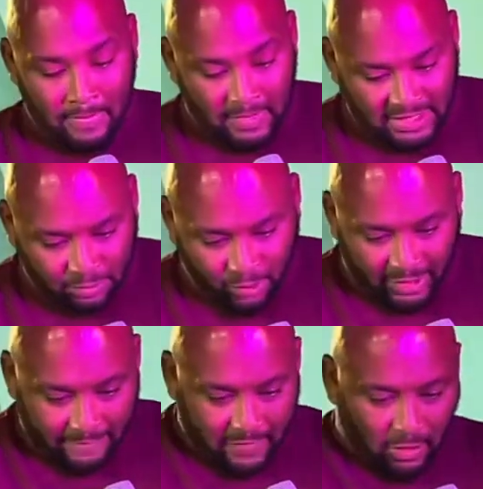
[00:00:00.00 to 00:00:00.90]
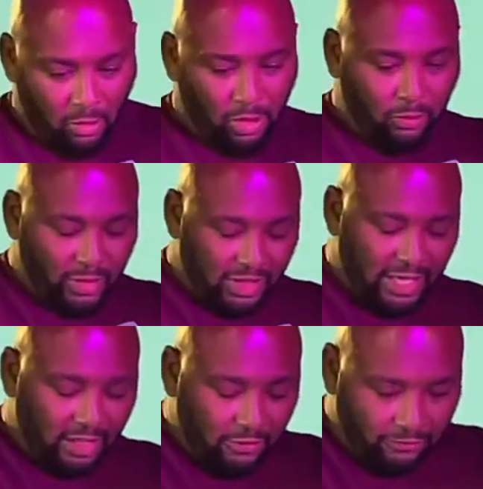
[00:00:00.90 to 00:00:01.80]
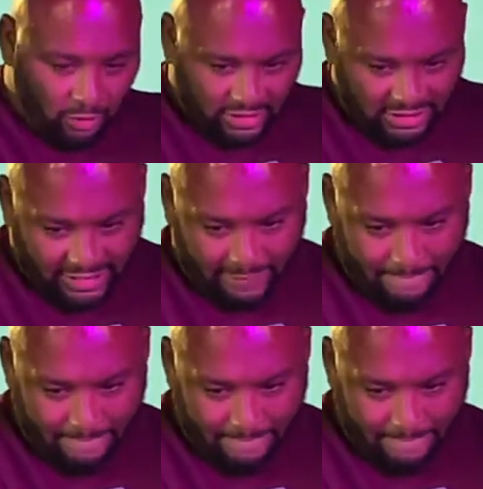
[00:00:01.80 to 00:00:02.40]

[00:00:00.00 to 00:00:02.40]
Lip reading: Let's pray. Lord, we thank you for today.